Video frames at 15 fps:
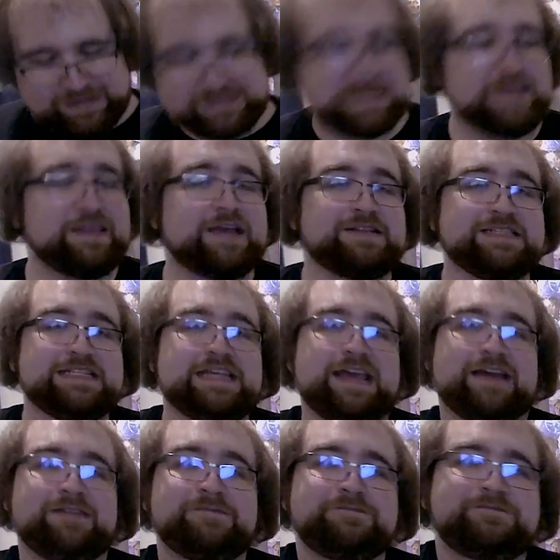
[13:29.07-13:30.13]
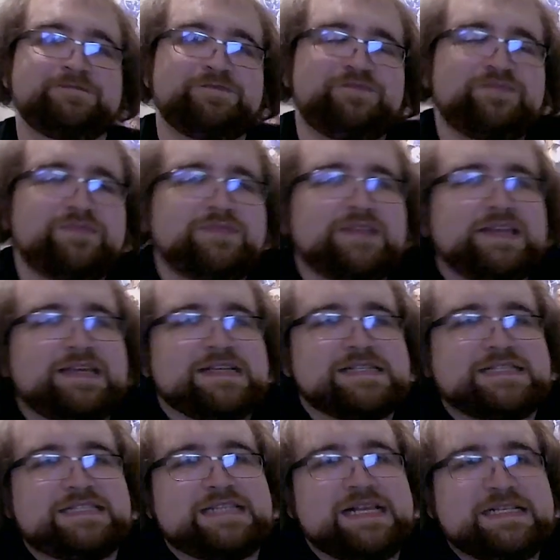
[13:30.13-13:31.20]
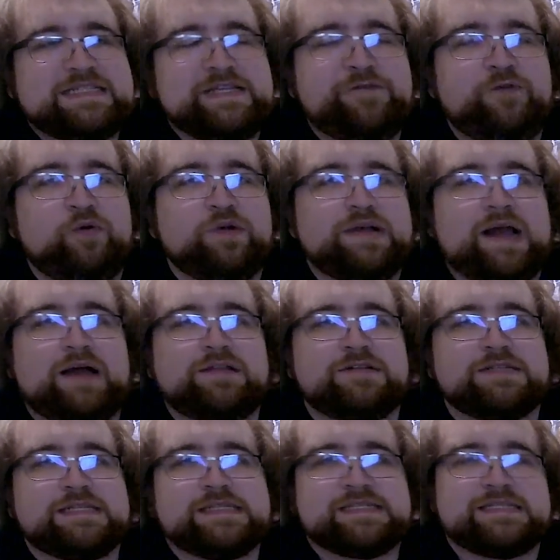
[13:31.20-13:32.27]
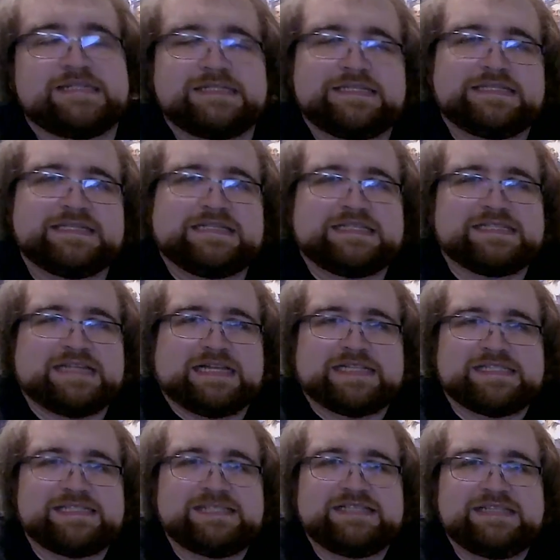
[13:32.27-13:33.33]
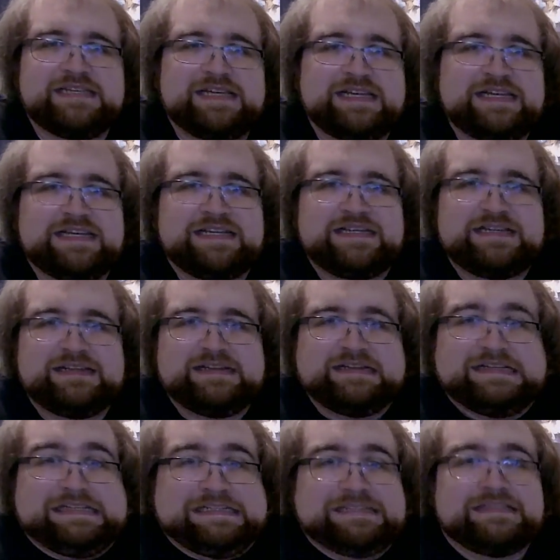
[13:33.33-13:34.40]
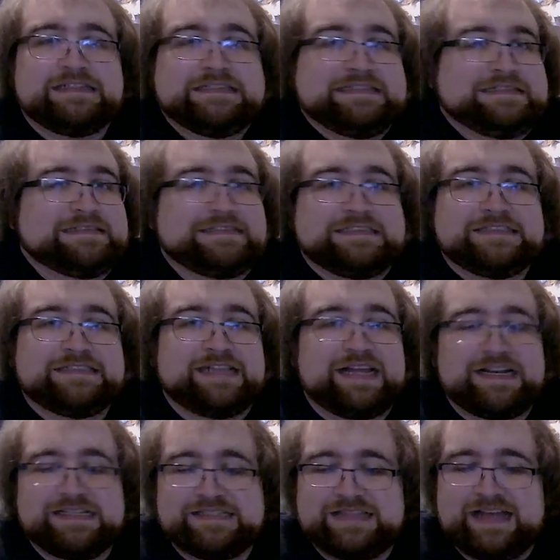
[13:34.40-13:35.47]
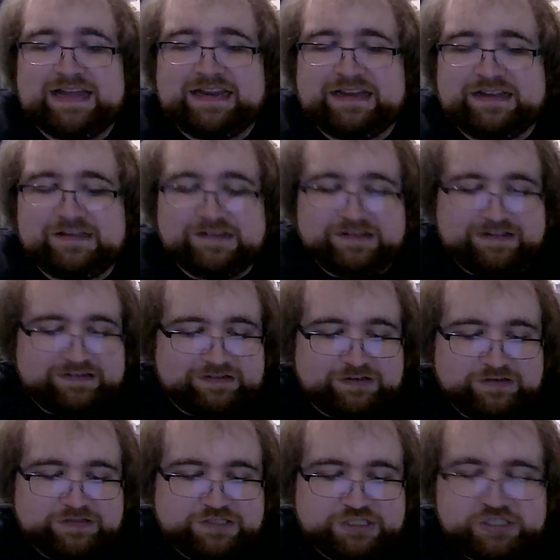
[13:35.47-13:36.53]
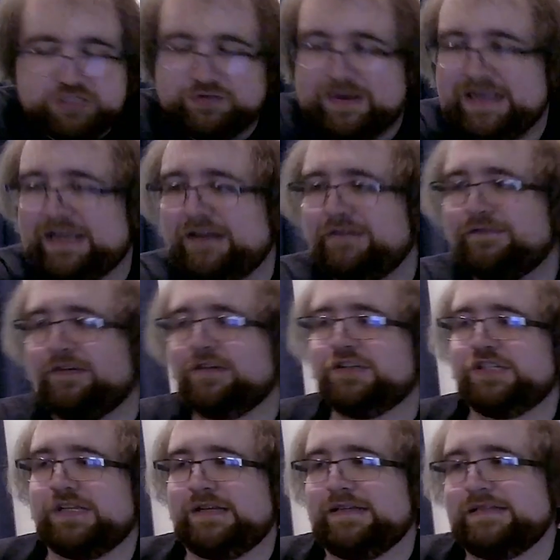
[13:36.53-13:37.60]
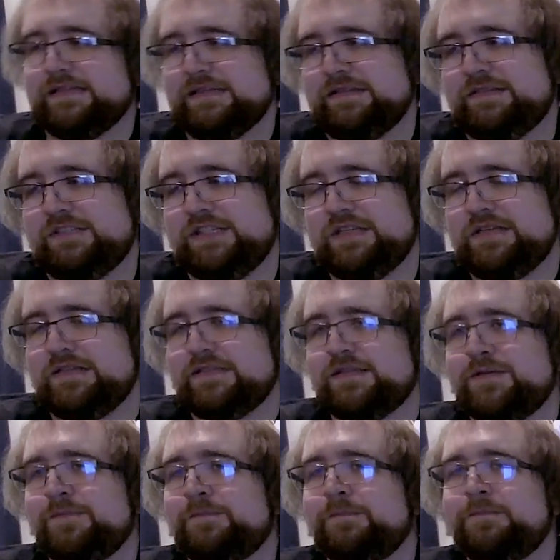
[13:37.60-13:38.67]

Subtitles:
10,000 yen is $64.66. That ain't good. That ain't good. A good straight conversion, is it? Jeez.